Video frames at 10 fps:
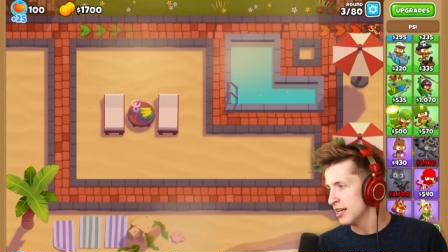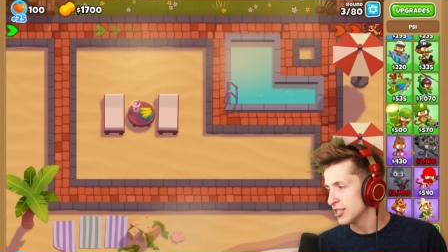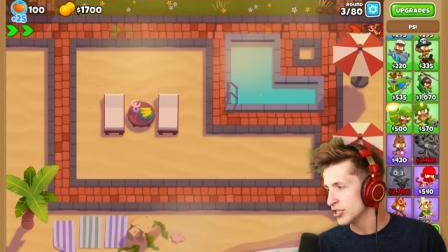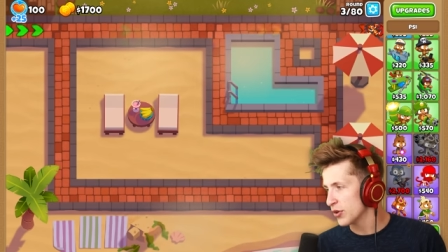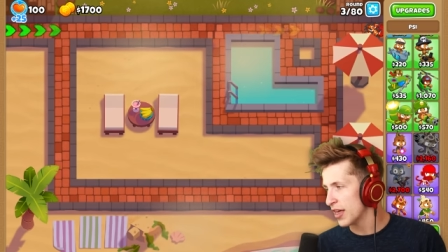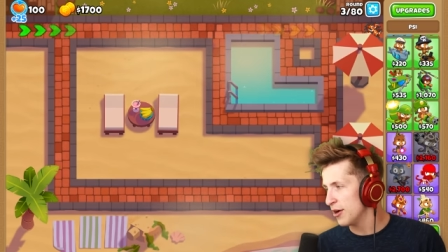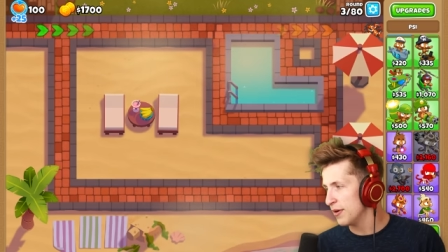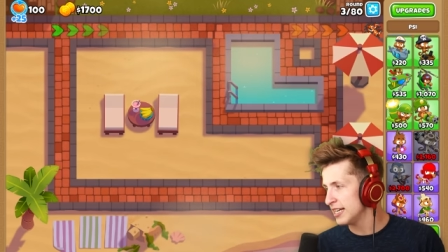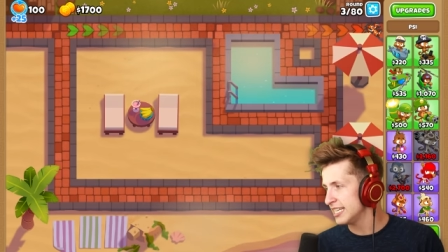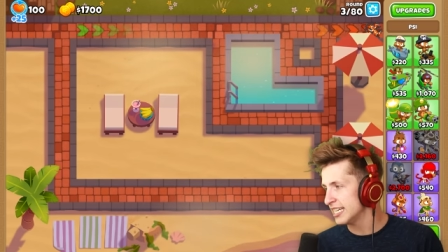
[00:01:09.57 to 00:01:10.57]
So that
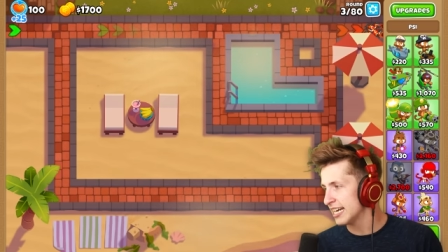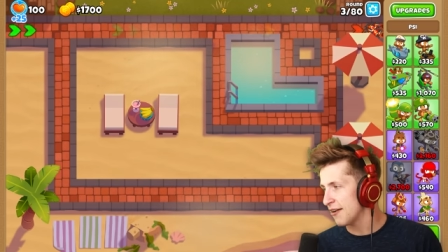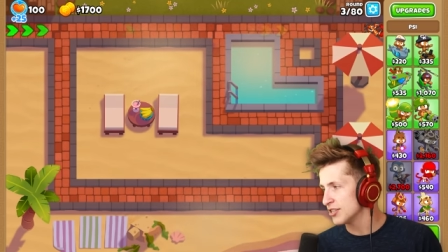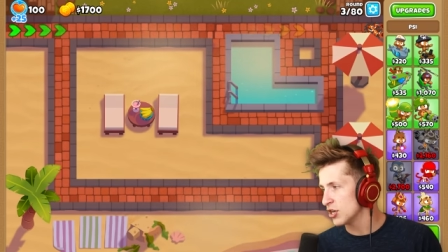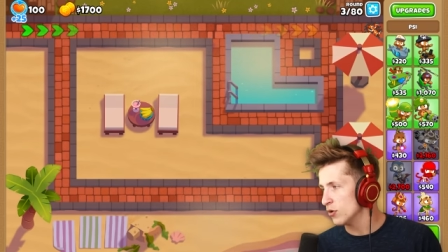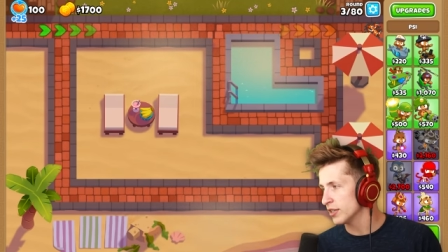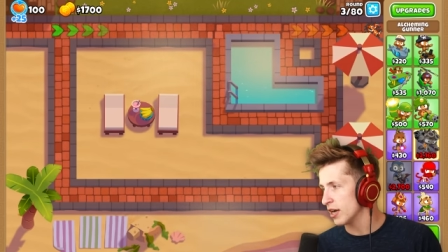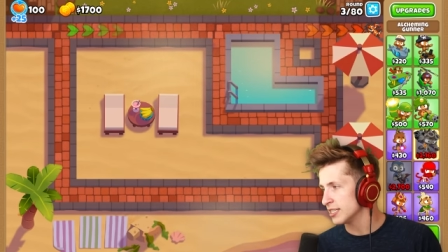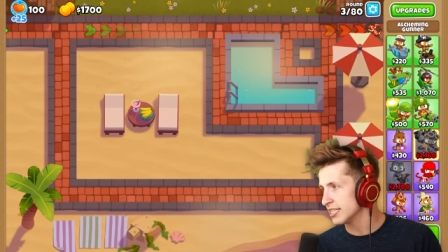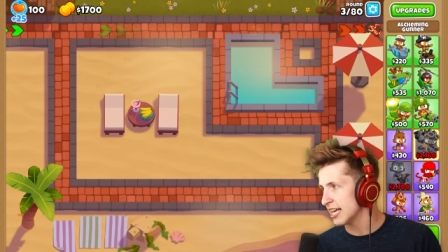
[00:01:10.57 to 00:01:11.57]
way he can have his own
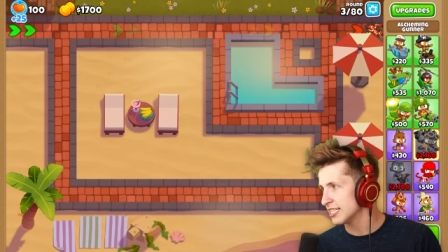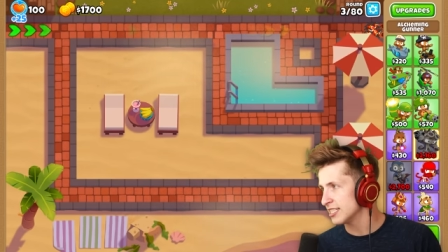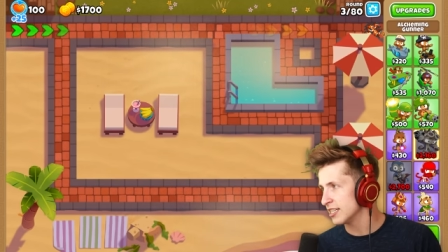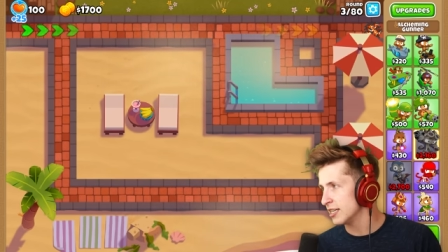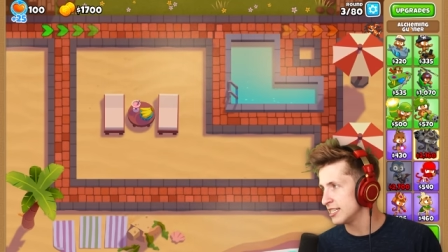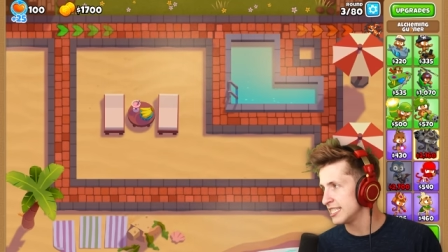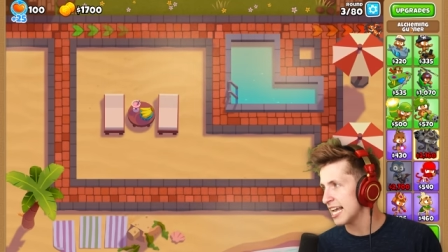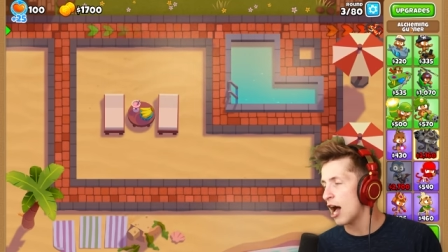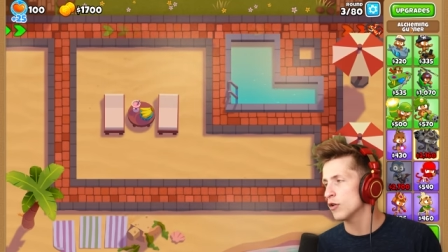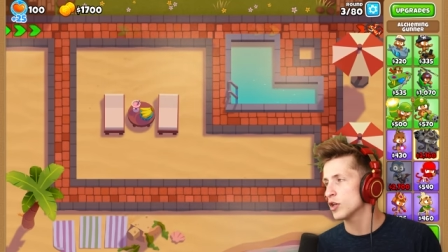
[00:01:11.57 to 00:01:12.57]
gun. See, that's the it's the
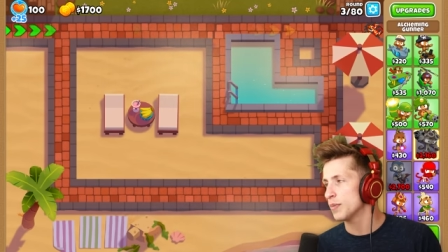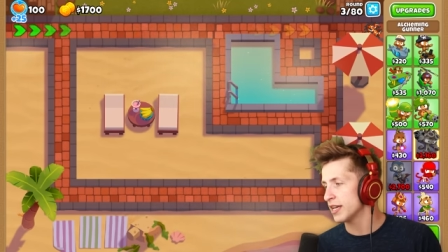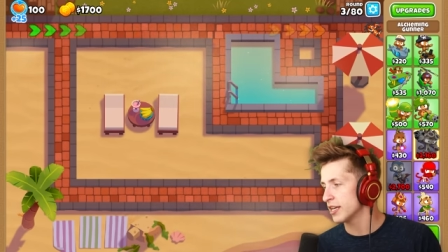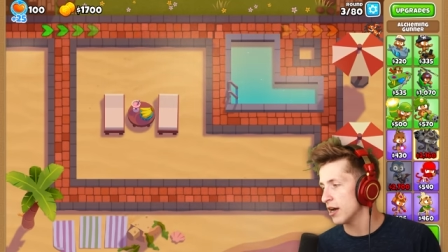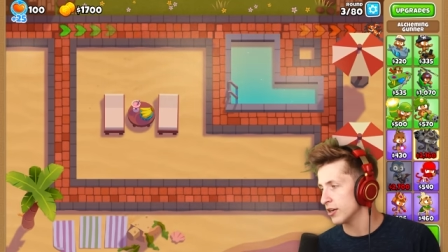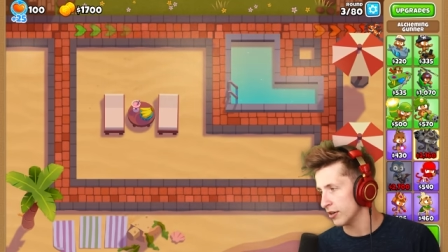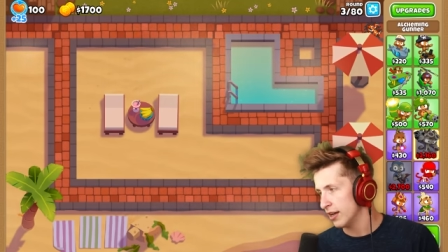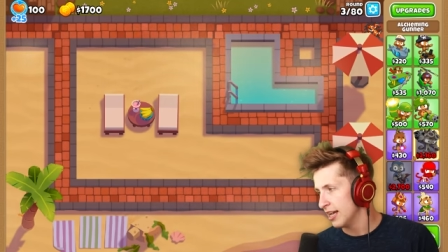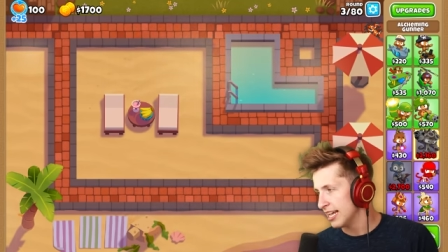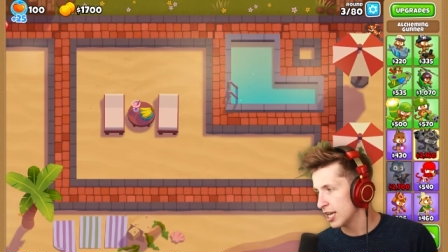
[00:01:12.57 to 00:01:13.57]
Alcheming Gunner.
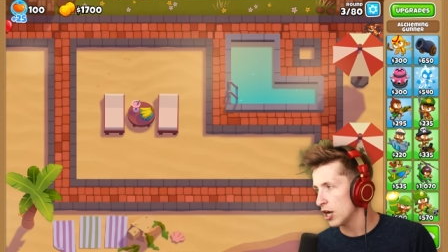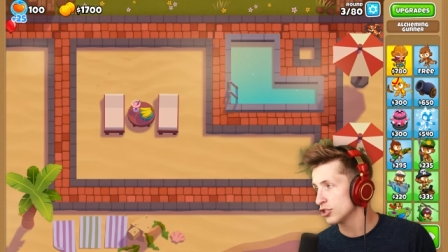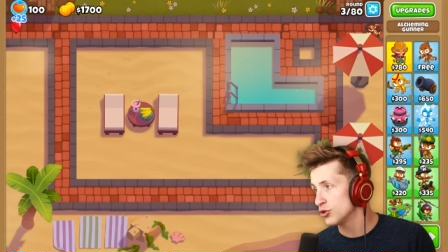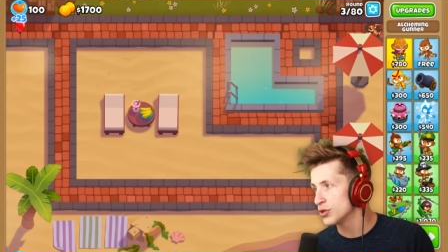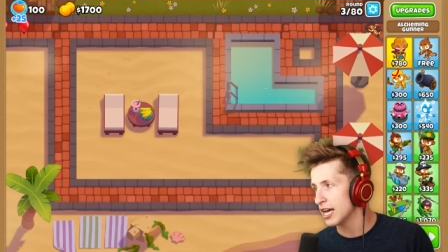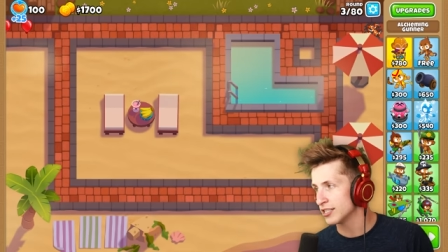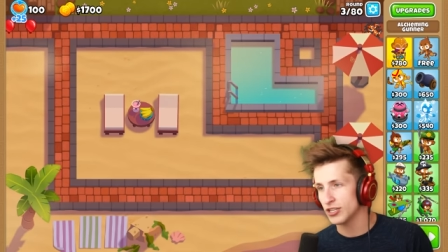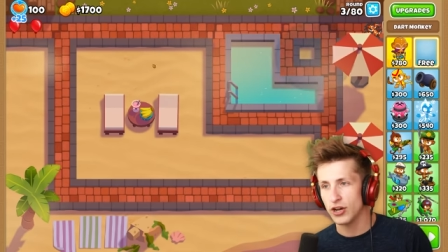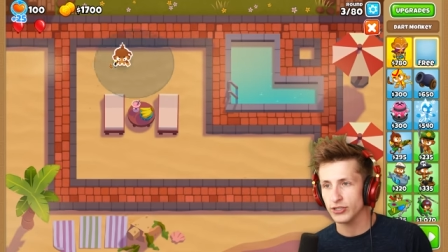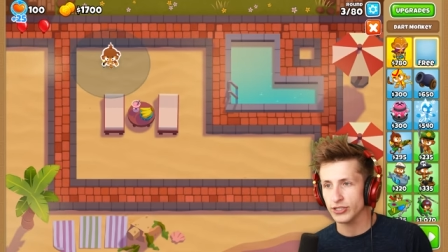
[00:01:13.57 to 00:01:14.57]
He costs
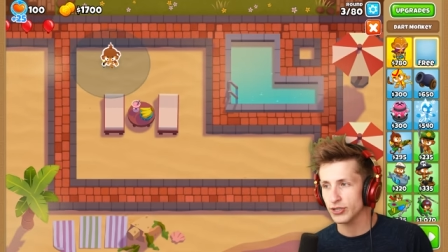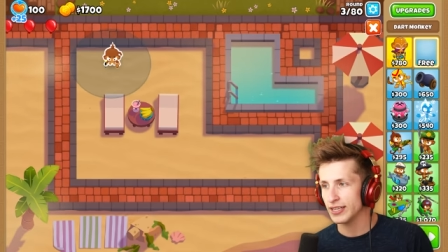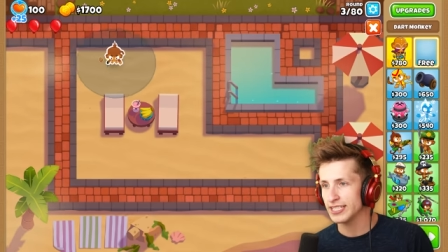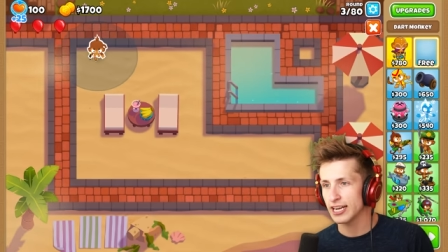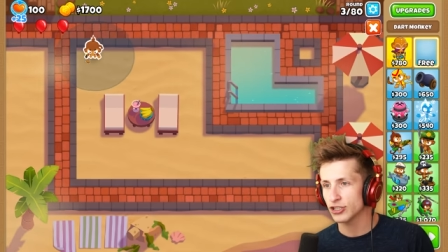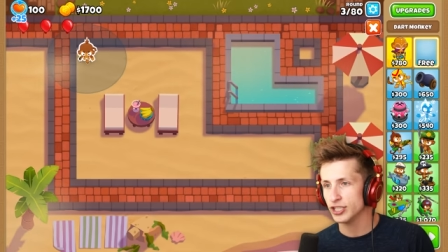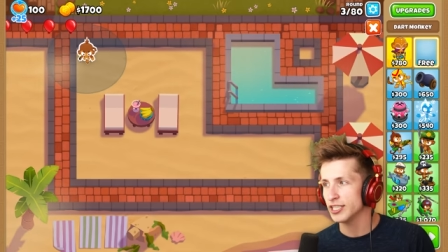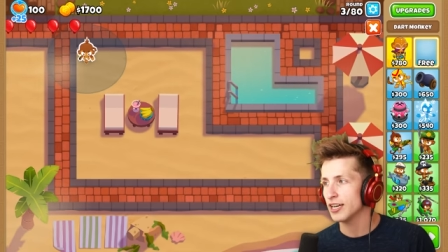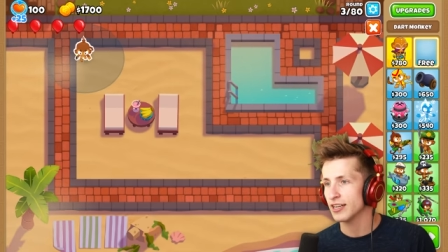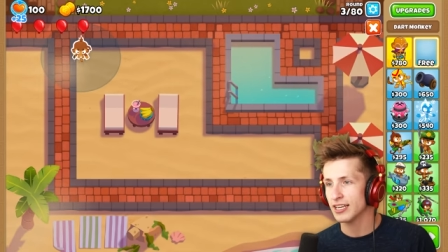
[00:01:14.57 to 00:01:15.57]
$2,000, so that's
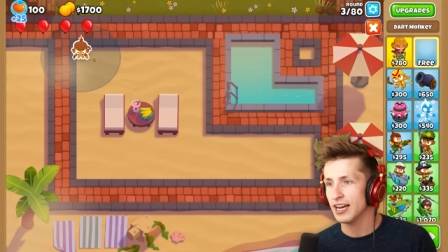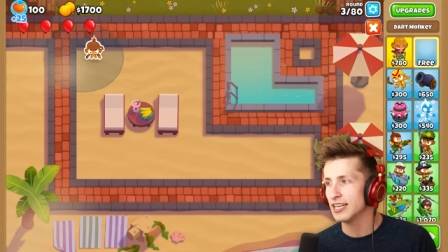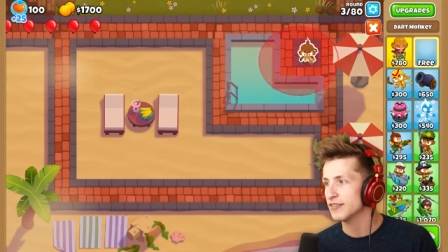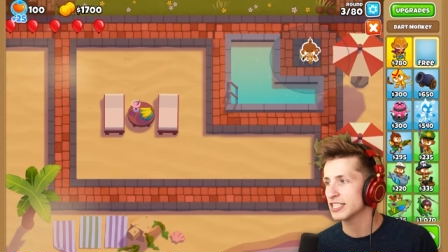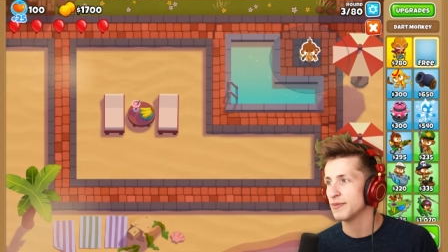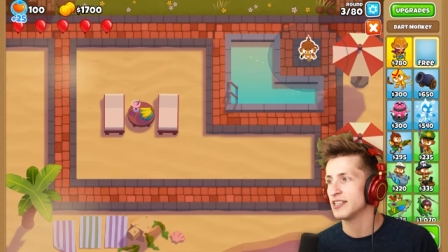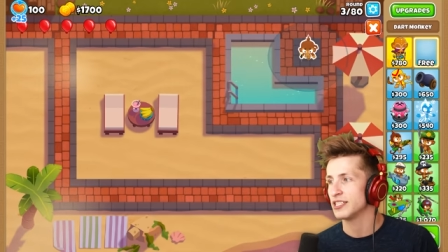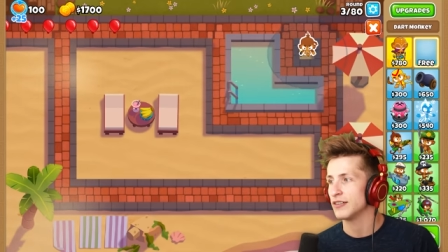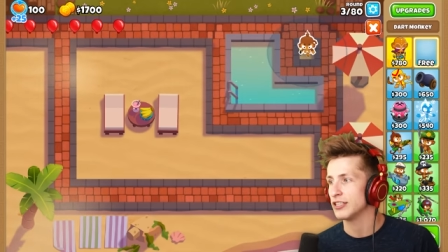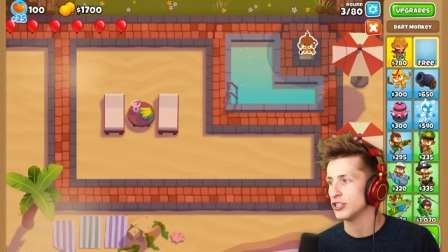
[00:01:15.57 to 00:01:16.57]
actually uh, kind of
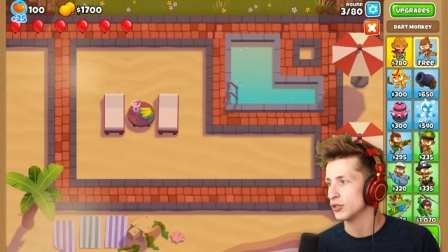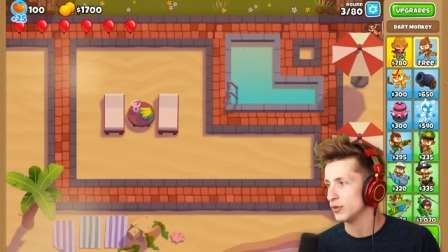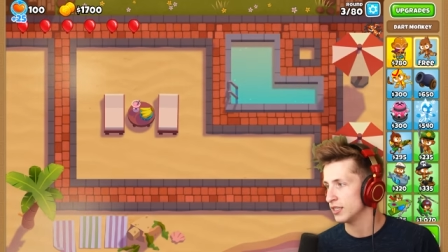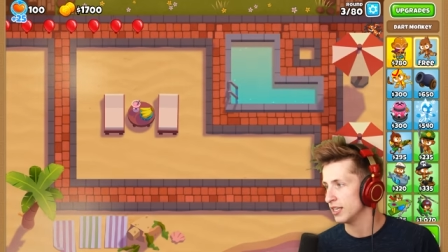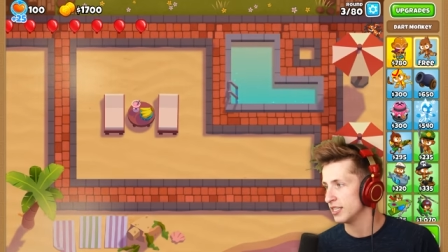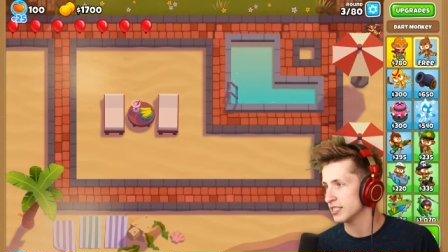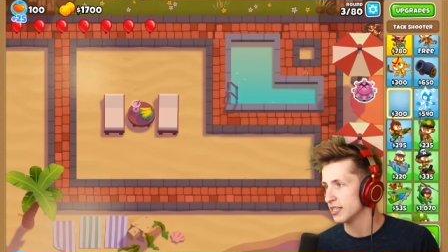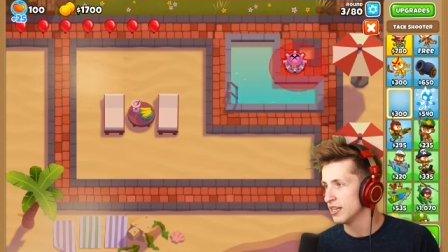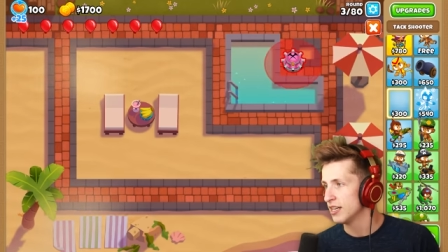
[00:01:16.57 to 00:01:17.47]
expensive, I just realized.